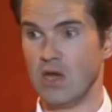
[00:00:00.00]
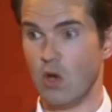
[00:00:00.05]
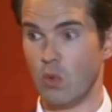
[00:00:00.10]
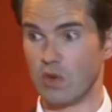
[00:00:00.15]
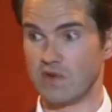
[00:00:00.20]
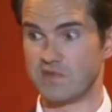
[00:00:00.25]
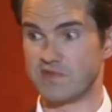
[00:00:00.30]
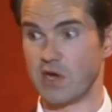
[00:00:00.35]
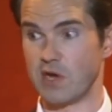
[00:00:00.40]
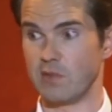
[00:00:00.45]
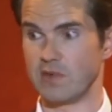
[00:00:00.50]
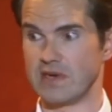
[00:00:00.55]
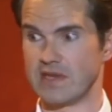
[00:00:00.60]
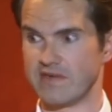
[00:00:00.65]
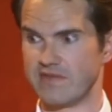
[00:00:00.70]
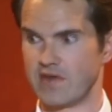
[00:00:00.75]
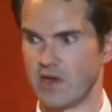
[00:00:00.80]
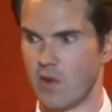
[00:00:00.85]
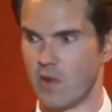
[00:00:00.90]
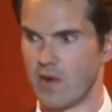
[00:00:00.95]
Would have totally
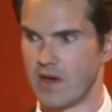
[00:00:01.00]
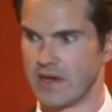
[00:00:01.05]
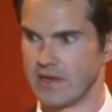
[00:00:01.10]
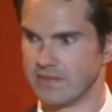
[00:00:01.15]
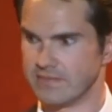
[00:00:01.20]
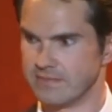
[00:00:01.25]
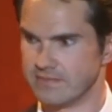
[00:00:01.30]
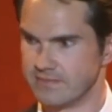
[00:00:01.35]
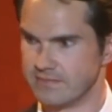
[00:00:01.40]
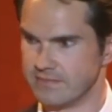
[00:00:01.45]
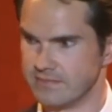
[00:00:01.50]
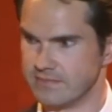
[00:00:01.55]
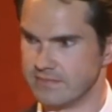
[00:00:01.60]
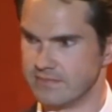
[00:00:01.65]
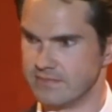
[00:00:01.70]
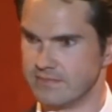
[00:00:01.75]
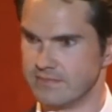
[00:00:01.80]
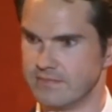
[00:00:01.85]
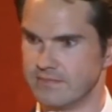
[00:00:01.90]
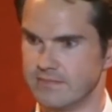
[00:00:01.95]
given it away.
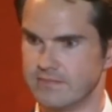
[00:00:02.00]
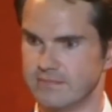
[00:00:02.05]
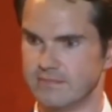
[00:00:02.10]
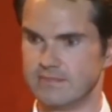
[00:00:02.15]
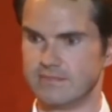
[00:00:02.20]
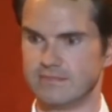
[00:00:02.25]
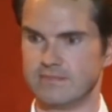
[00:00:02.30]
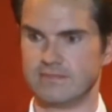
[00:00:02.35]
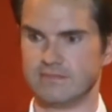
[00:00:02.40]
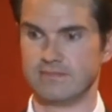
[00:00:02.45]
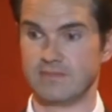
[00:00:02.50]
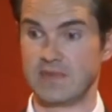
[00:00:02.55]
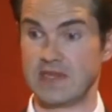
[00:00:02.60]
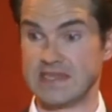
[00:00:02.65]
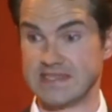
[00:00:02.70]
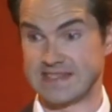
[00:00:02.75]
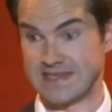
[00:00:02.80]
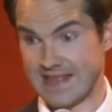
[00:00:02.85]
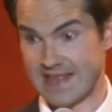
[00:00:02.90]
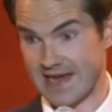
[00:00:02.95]
You
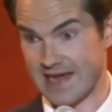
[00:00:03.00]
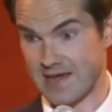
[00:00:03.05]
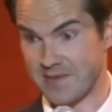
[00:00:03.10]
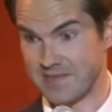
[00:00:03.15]
didn't see that